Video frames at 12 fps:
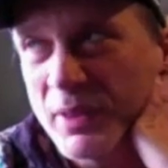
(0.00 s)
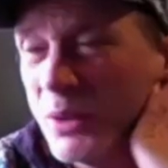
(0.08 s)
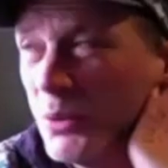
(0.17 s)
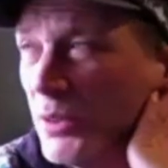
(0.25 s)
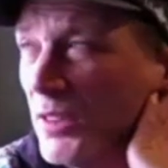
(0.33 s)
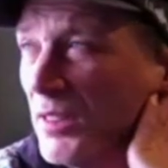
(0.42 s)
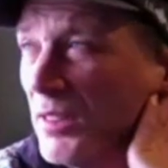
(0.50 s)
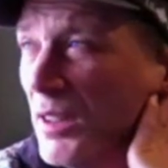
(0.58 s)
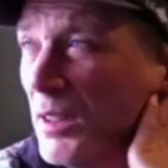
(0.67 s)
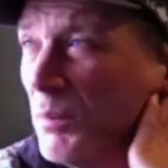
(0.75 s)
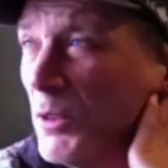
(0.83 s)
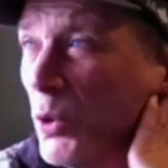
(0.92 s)
what's his
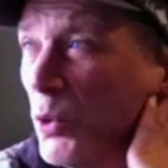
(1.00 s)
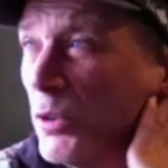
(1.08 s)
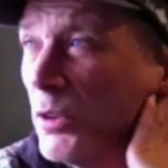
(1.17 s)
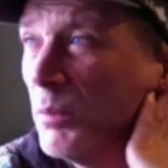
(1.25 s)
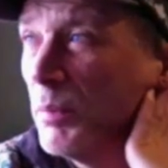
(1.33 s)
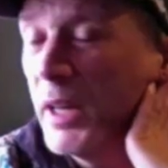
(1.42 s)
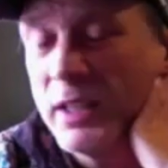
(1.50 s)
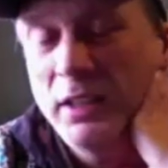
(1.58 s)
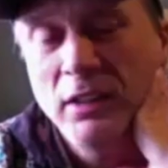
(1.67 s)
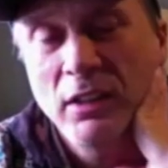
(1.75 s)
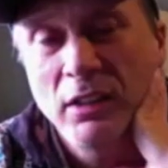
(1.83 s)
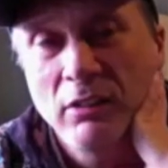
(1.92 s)
name? Gordon Payne
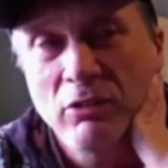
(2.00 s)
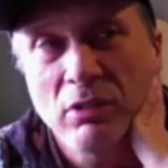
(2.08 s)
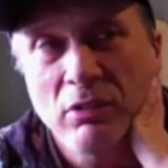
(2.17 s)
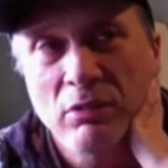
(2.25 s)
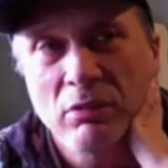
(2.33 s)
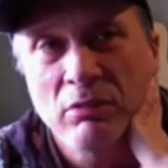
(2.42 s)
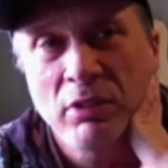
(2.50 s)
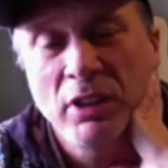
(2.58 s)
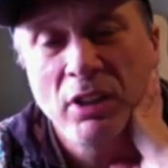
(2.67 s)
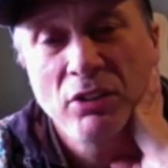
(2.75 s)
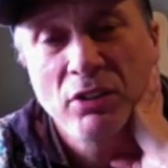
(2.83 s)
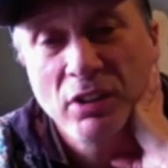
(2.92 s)
here at
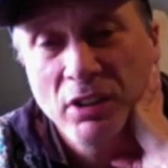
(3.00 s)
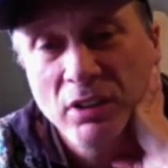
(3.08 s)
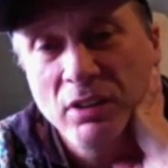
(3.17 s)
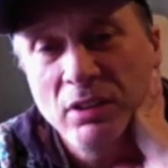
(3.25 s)
Radio Dunedin.